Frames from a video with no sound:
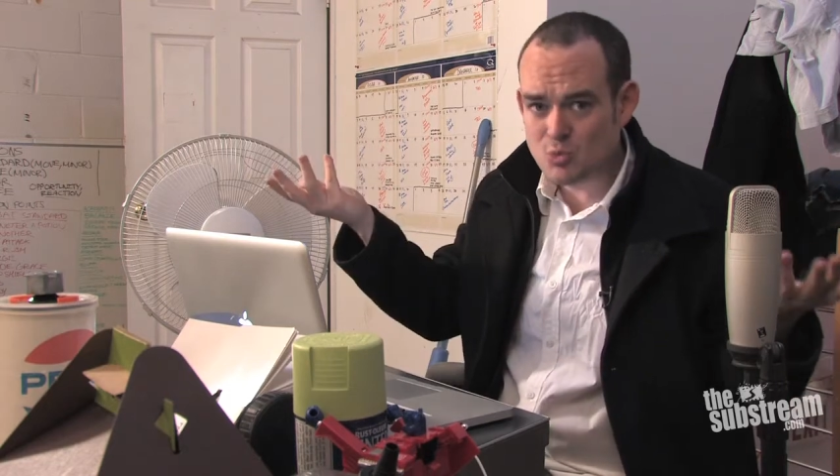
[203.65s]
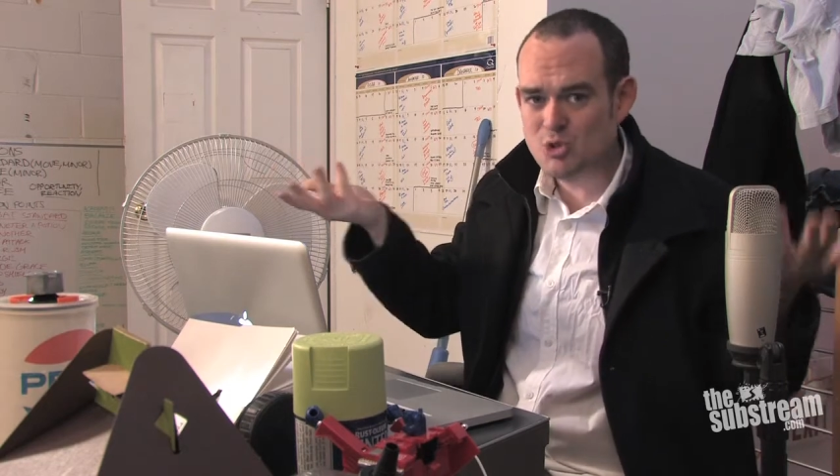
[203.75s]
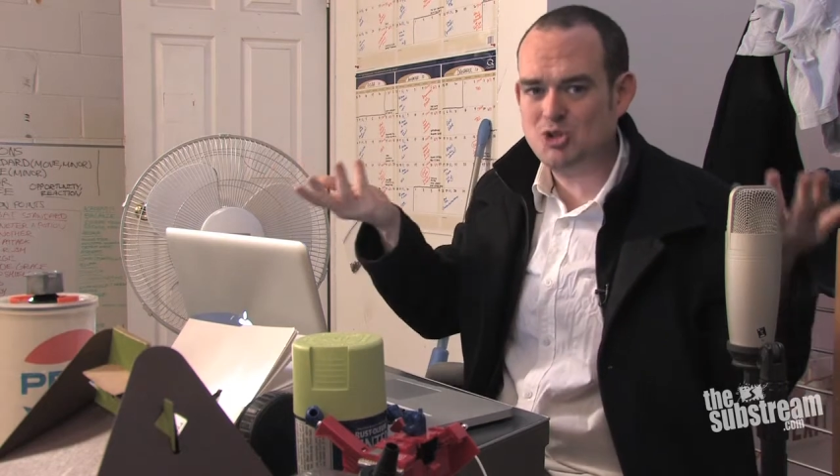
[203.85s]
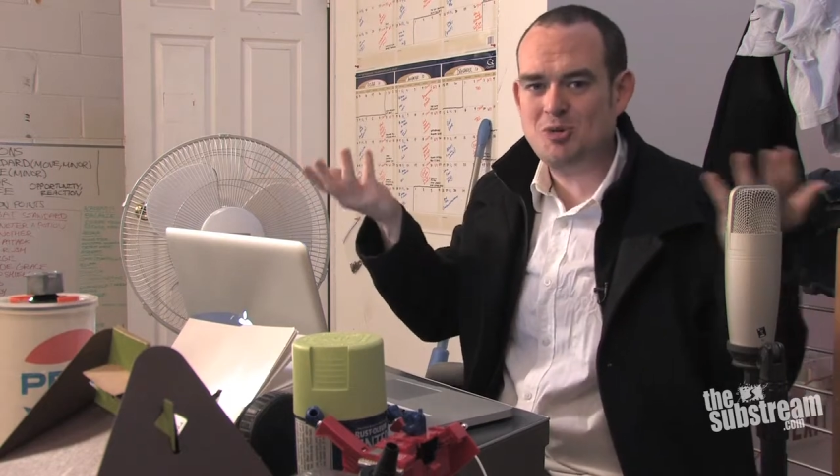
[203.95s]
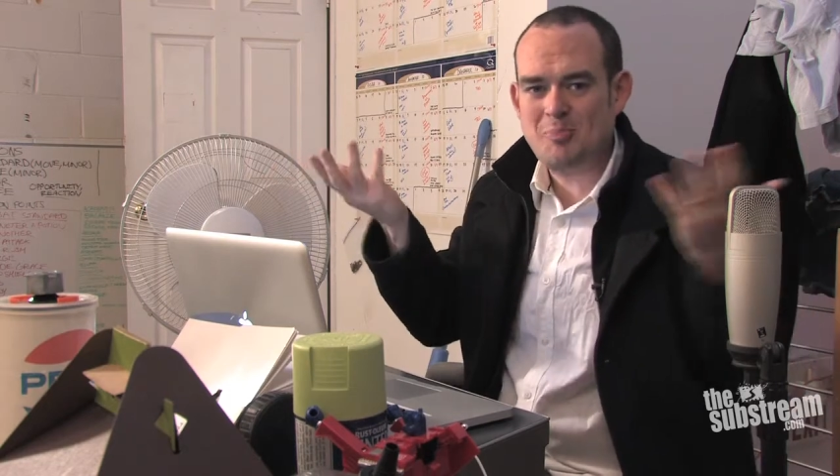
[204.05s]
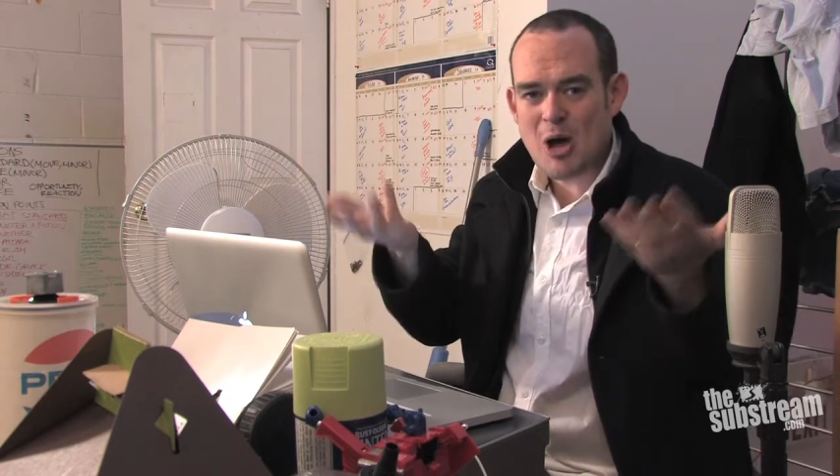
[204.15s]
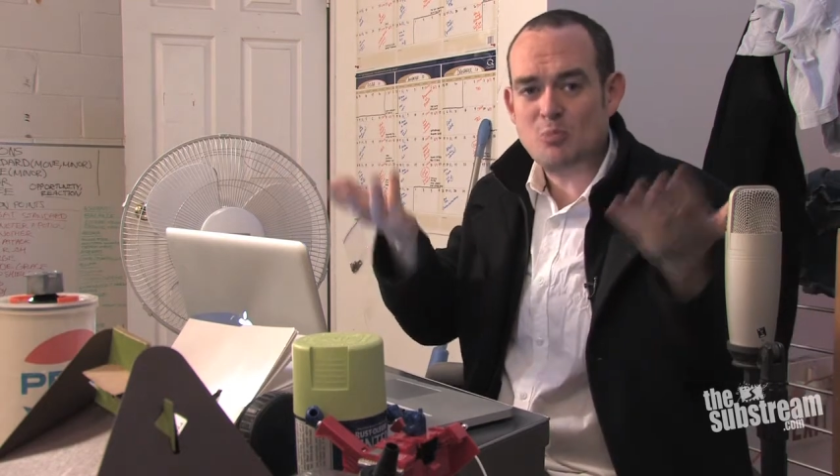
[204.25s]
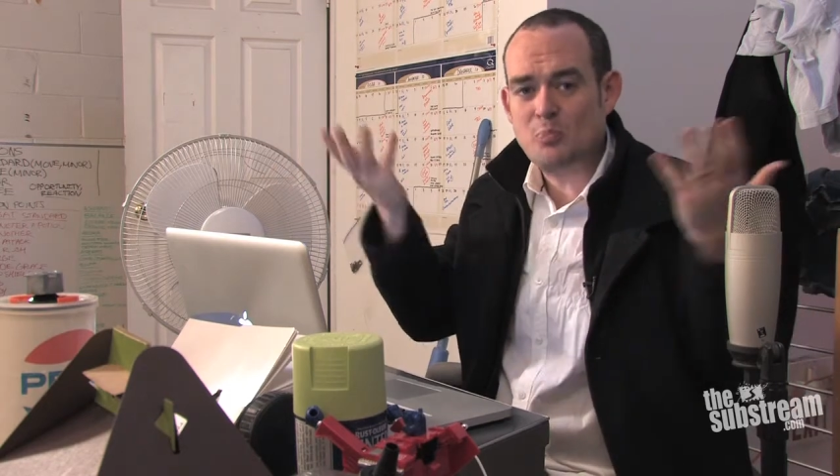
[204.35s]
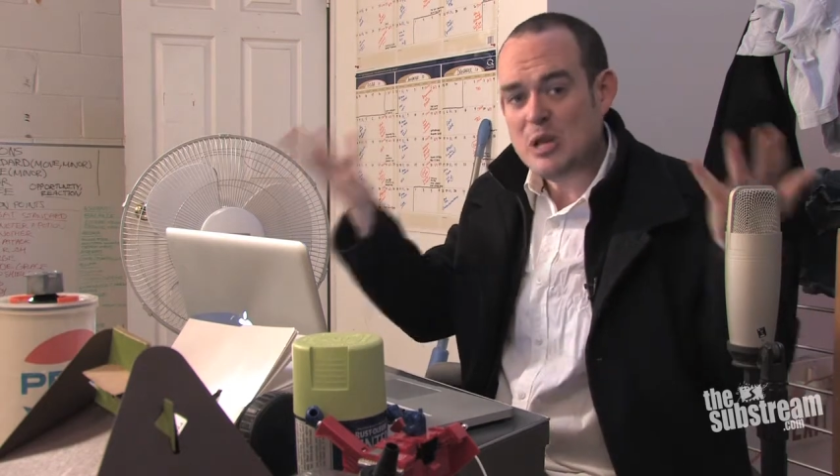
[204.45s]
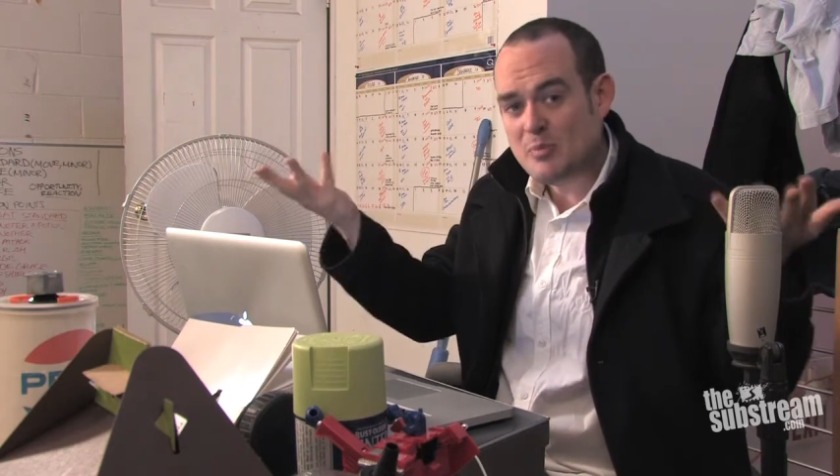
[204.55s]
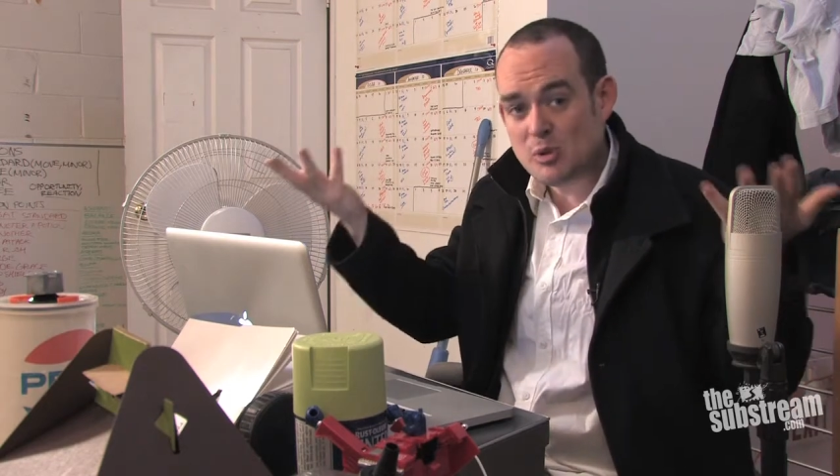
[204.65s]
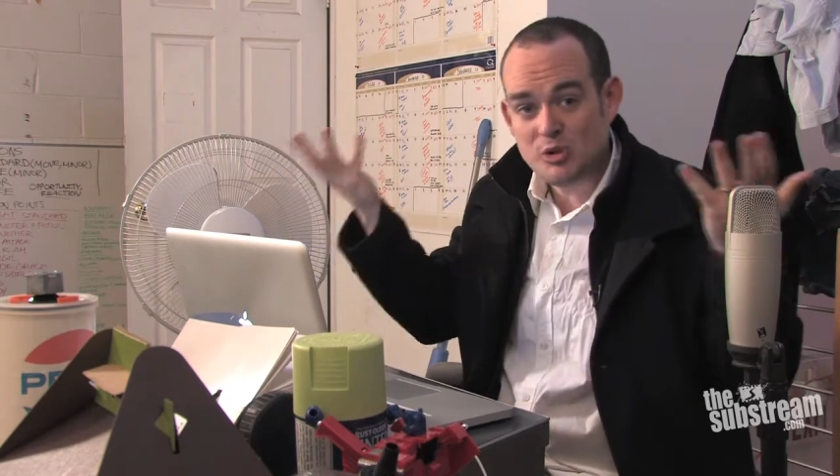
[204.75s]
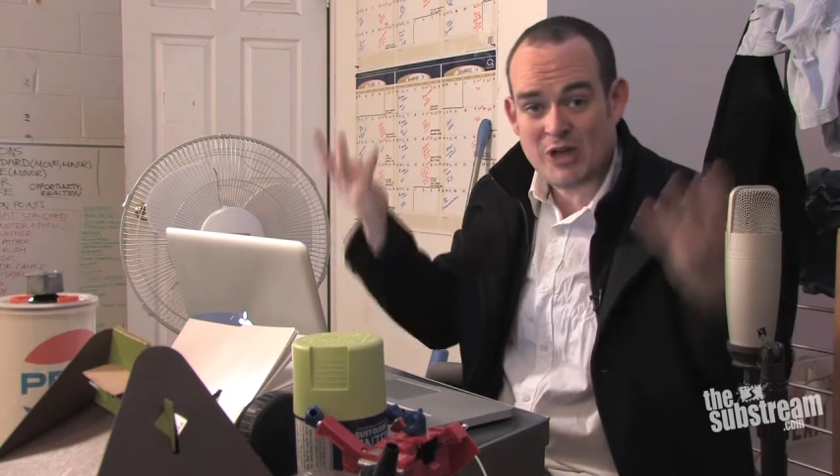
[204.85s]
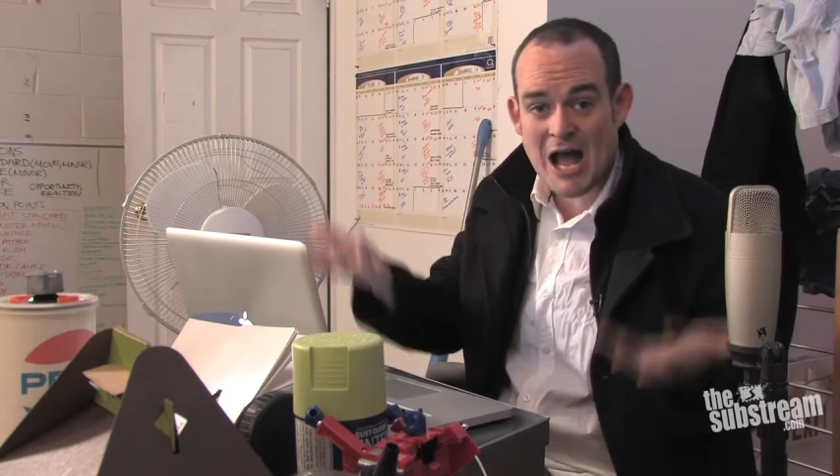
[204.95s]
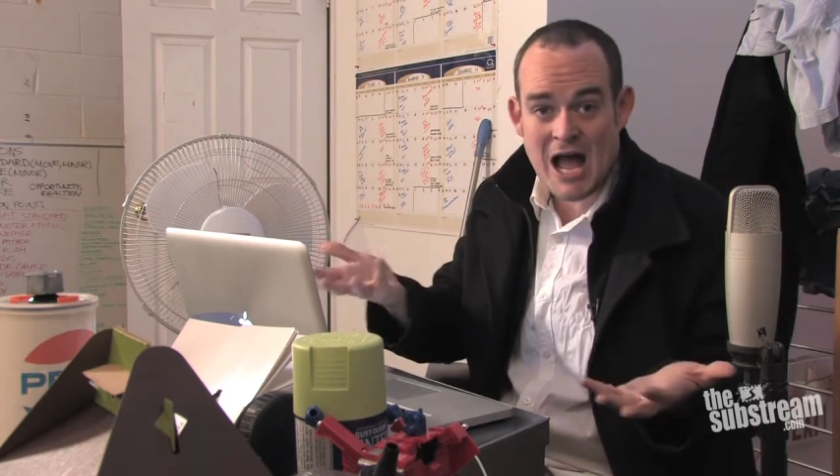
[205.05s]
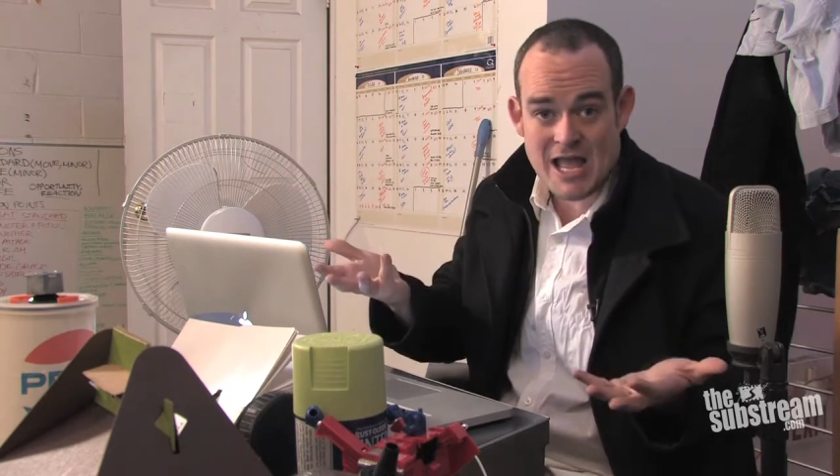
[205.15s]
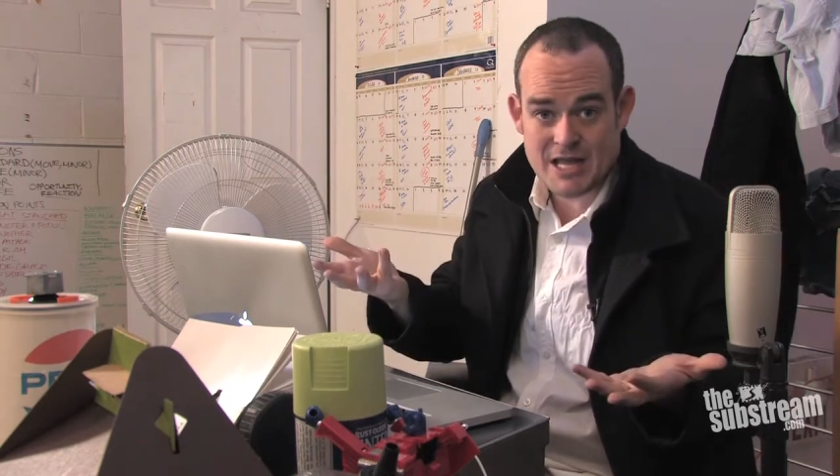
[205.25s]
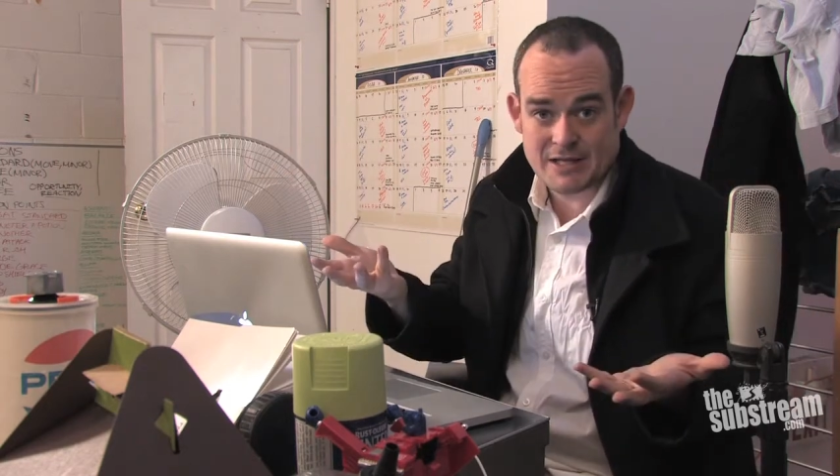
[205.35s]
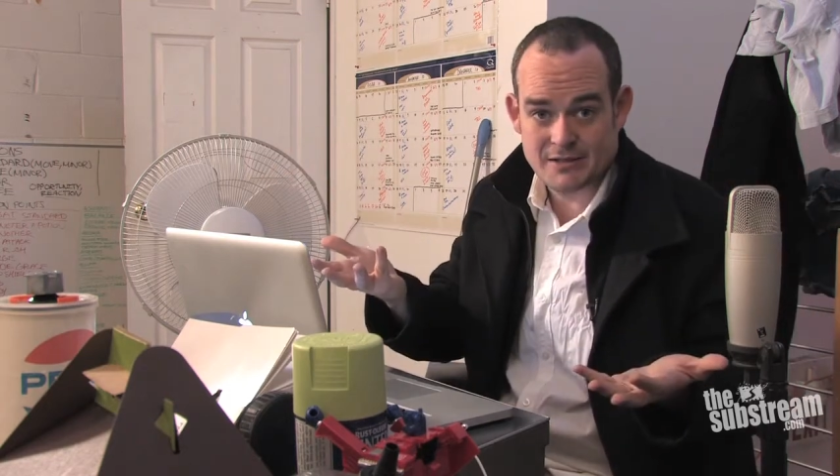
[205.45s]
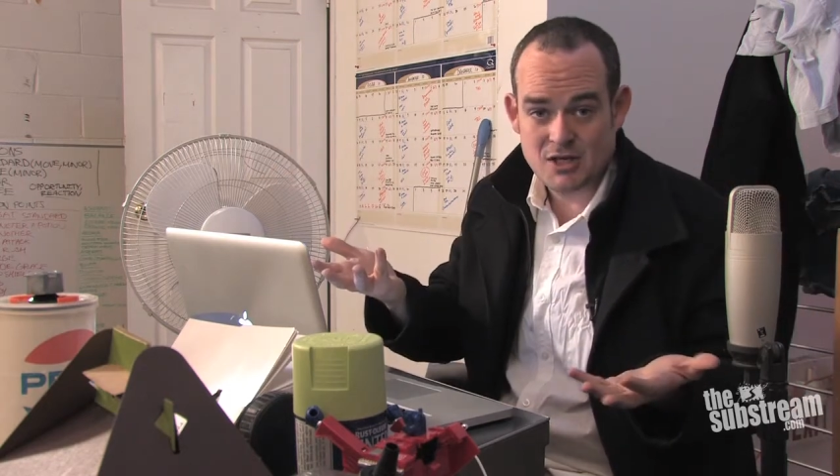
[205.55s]
which is about people
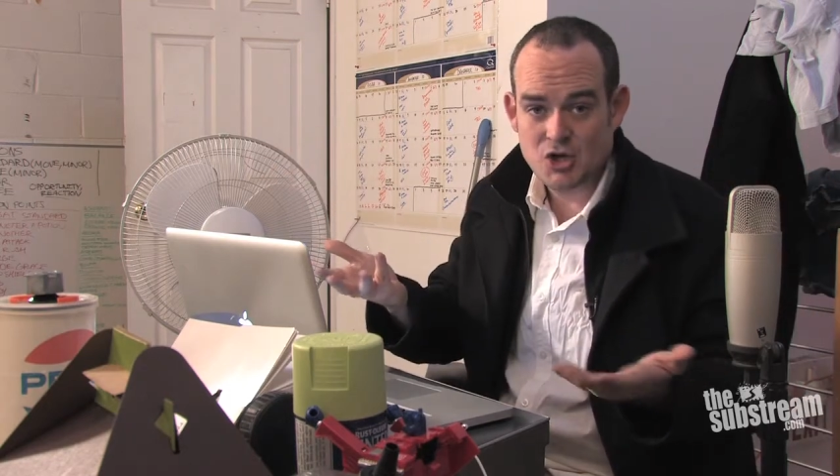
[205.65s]
dying.